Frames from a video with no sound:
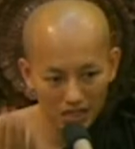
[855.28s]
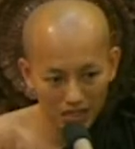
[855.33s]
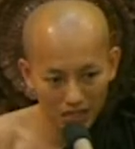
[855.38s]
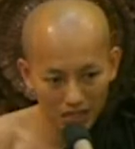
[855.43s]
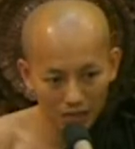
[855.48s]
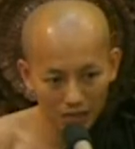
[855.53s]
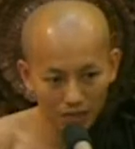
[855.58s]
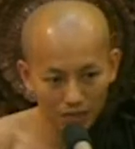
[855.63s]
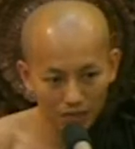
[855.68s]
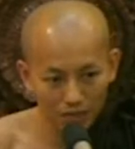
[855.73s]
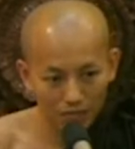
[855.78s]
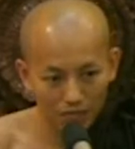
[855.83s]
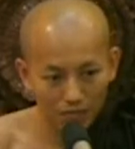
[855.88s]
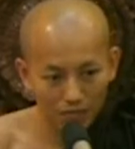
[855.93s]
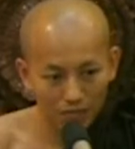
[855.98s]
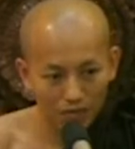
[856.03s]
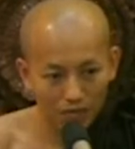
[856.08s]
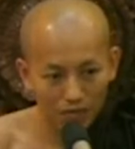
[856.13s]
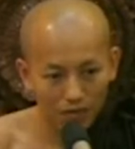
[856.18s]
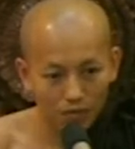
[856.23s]
accept.
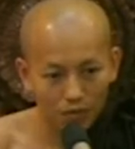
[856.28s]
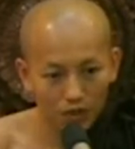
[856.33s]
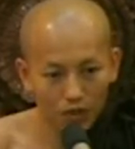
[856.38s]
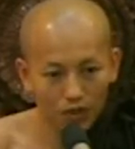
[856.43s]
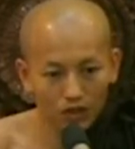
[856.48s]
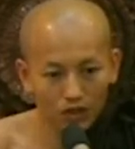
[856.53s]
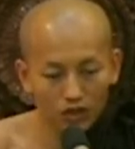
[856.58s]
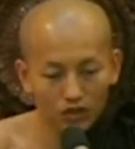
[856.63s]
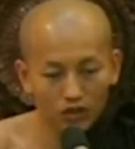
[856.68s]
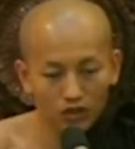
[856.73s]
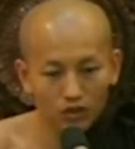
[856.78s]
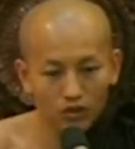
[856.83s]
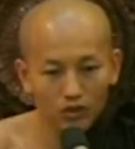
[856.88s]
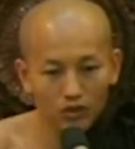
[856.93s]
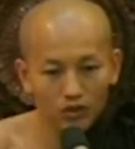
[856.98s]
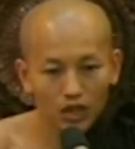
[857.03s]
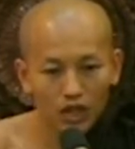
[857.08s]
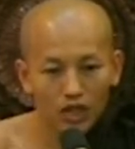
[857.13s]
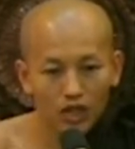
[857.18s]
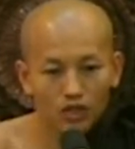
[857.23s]
Because of
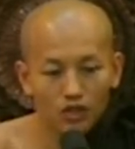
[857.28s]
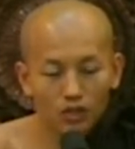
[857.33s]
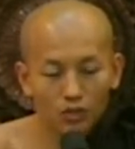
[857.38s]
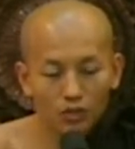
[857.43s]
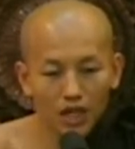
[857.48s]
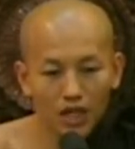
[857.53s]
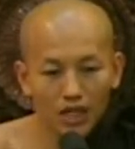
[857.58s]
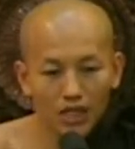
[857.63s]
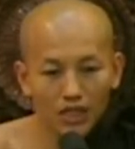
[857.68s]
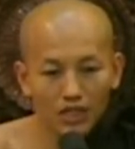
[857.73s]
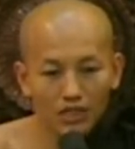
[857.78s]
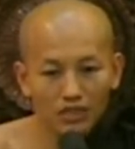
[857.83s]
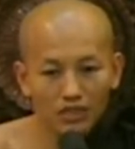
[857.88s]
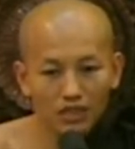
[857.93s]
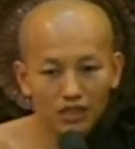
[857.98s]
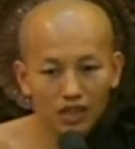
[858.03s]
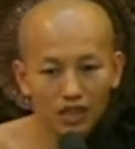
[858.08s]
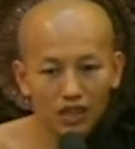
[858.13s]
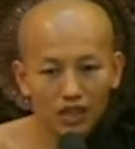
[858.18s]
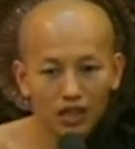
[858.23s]
you, your mind is
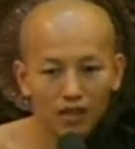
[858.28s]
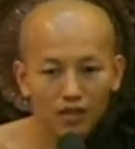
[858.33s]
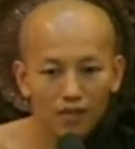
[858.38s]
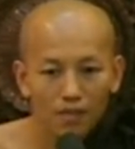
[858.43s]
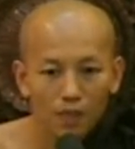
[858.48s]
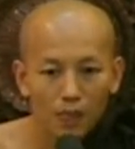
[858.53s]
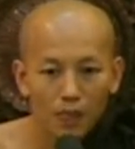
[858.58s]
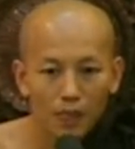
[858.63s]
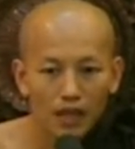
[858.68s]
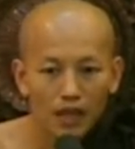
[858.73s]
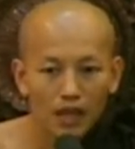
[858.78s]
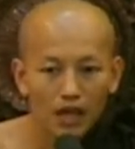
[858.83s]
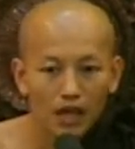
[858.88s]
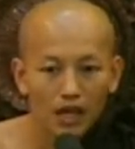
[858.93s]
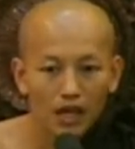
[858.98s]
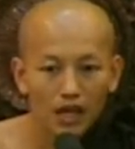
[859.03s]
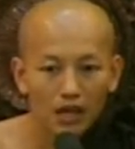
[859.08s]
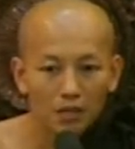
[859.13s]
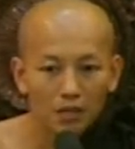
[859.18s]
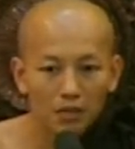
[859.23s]

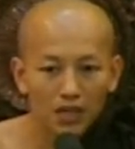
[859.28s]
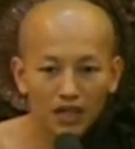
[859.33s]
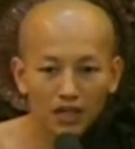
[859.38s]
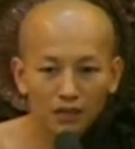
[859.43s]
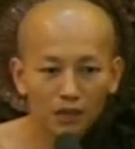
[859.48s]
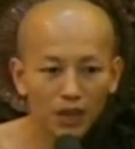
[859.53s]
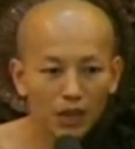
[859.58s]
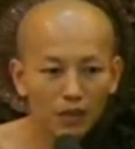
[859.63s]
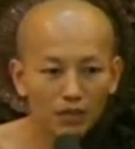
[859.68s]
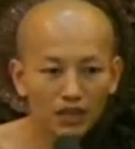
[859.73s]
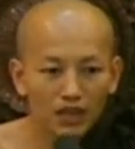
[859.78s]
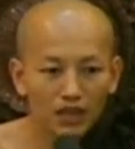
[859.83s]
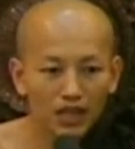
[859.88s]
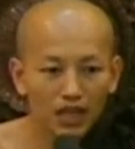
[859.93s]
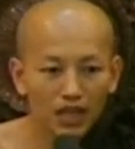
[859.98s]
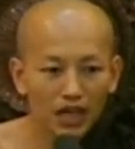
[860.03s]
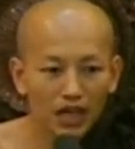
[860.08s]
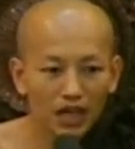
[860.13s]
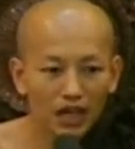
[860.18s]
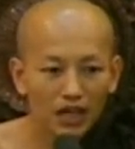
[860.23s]
very
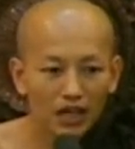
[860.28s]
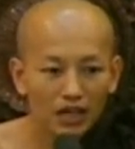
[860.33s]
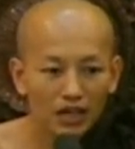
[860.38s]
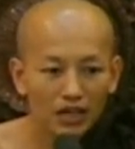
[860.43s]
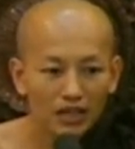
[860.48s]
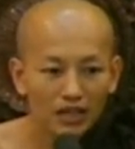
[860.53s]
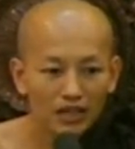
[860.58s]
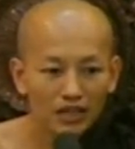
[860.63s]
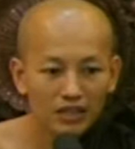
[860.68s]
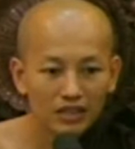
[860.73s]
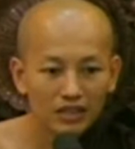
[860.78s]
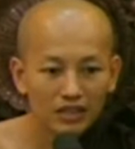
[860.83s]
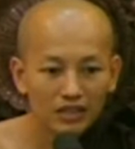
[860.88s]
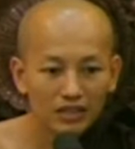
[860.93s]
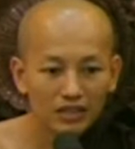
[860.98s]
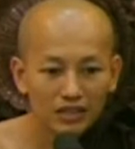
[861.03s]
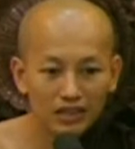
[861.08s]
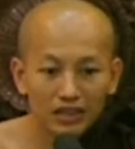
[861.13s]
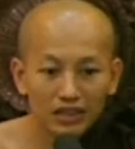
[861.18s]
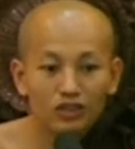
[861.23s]
familiar
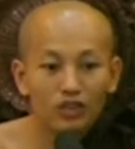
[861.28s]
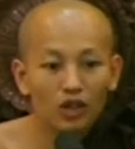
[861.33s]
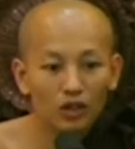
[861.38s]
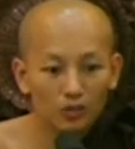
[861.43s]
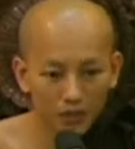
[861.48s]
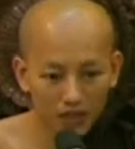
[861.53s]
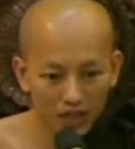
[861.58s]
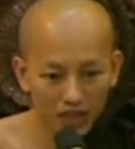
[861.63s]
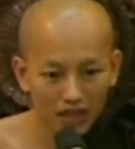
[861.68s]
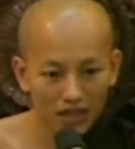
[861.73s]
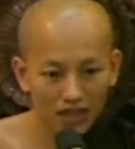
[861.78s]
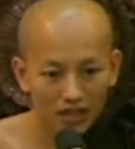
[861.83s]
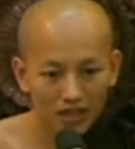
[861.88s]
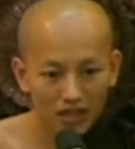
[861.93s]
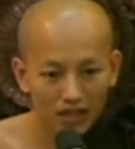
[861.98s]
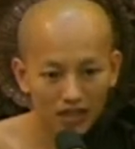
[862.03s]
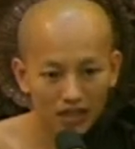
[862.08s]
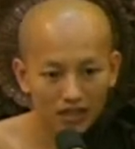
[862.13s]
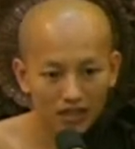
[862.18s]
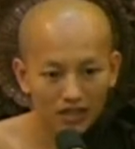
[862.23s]
this object.
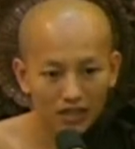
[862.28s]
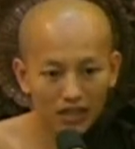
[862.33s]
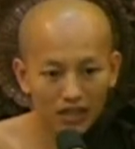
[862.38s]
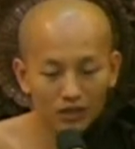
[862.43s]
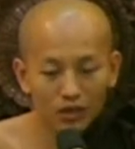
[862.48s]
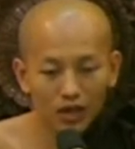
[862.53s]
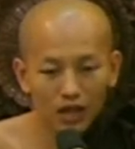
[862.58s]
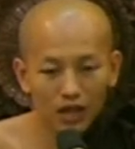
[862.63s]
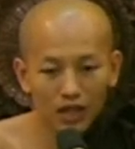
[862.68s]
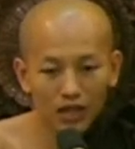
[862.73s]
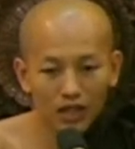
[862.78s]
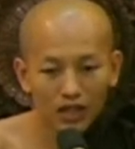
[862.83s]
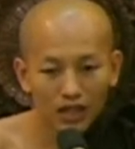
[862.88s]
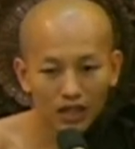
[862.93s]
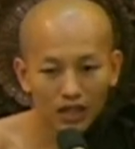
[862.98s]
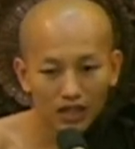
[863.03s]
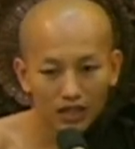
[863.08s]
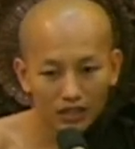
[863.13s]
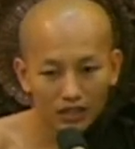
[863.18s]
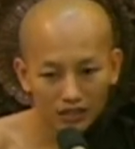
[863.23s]
That's why
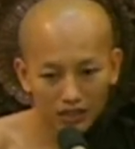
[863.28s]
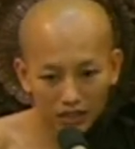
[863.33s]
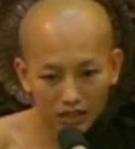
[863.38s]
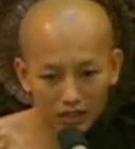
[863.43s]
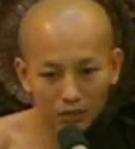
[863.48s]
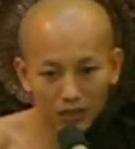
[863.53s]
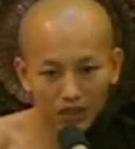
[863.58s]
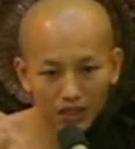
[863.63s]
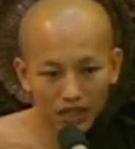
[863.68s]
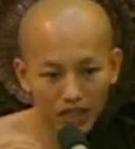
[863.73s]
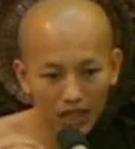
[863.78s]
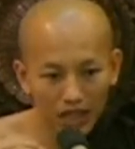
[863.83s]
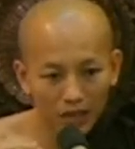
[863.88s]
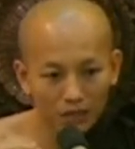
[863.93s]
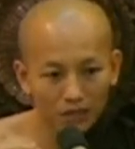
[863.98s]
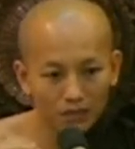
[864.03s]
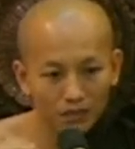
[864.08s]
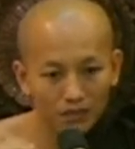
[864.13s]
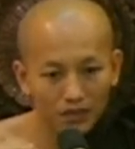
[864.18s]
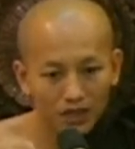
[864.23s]
they may
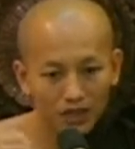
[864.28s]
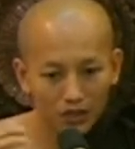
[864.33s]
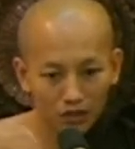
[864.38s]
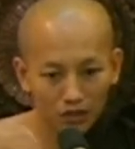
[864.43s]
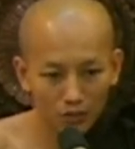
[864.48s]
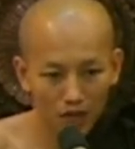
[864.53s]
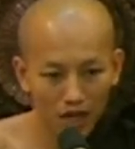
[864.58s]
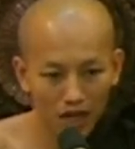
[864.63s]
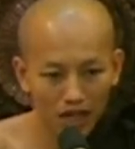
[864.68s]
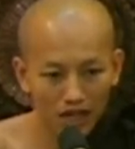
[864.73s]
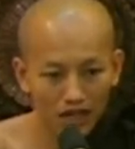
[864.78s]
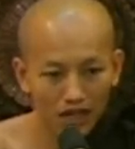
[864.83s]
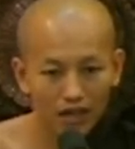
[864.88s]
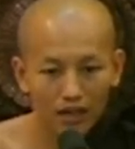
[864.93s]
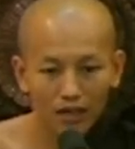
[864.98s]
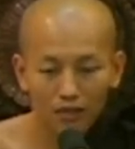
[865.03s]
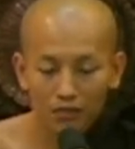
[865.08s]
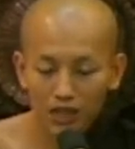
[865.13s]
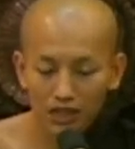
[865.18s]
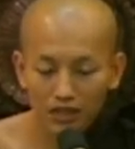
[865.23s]
come in your mind.
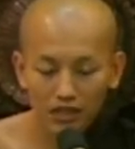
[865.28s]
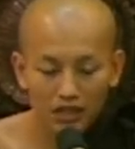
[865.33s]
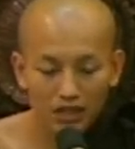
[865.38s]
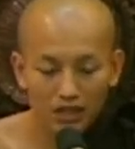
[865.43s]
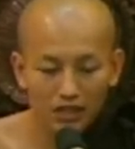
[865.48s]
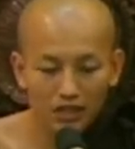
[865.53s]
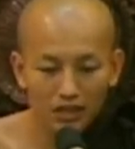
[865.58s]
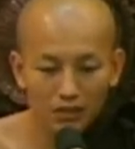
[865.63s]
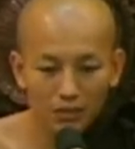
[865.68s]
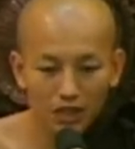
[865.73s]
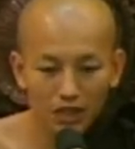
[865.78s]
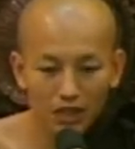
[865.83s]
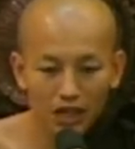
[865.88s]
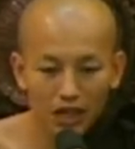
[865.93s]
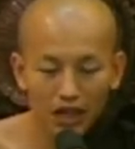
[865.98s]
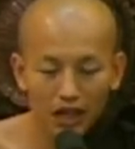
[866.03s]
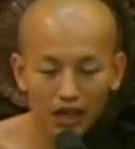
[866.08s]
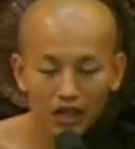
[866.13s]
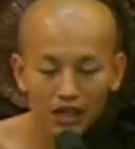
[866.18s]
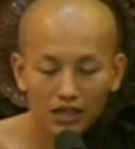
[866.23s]
But doesn't
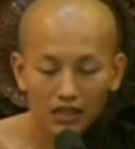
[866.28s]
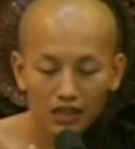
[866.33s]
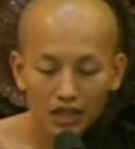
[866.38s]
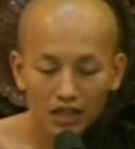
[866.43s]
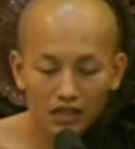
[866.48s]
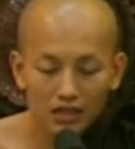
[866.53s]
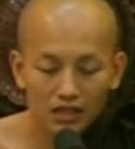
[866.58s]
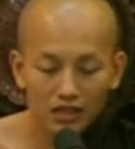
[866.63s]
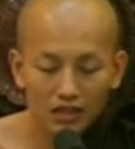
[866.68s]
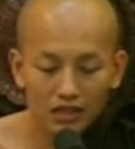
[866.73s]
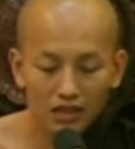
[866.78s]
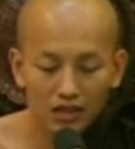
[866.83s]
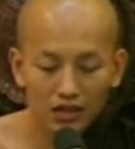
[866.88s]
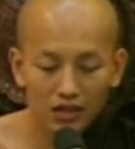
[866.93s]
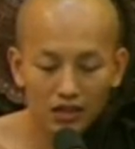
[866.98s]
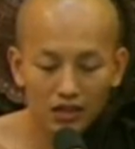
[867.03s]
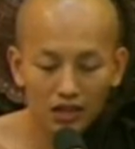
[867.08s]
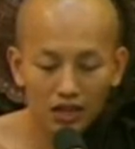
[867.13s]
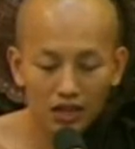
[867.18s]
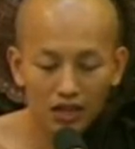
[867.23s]
matter. Just
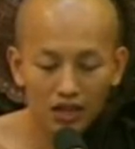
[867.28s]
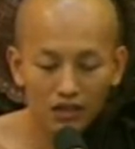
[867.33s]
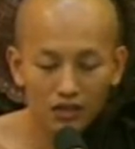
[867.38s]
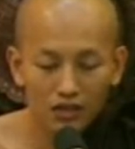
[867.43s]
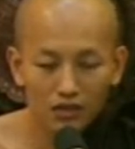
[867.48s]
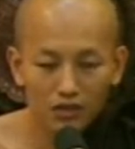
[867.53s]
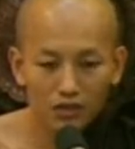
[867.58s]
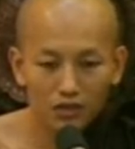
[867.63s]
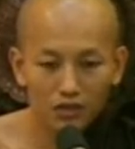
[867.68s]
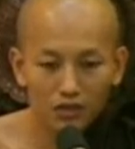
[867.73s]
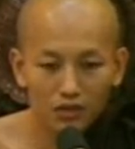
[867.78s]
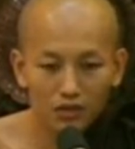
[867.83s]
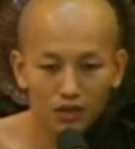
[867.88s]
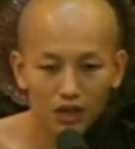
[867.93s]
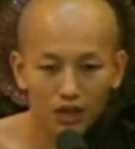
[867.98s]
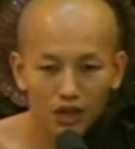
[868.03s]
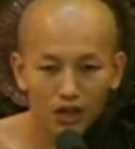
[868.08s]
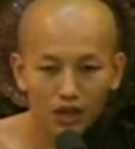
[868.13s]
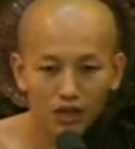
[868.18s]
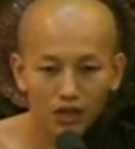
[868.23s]
ignore and you